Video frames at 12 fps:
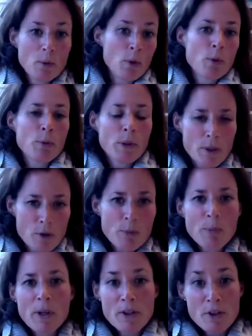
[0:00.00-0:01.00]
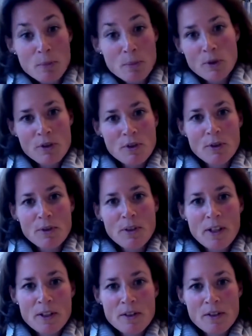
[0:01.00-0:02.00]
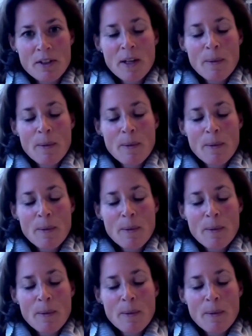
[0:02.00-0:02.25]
Not really surprising, but still nice.